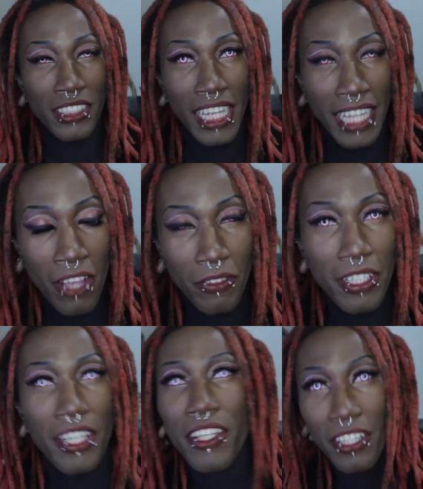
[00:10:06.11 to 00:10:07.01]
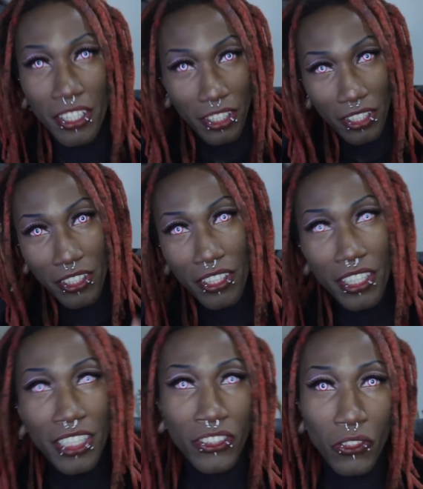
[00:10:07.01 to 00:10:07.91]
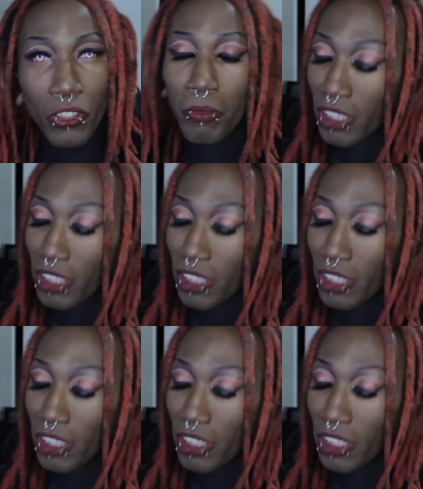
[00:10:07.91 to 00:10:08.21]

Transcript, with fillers: Check out his YouTube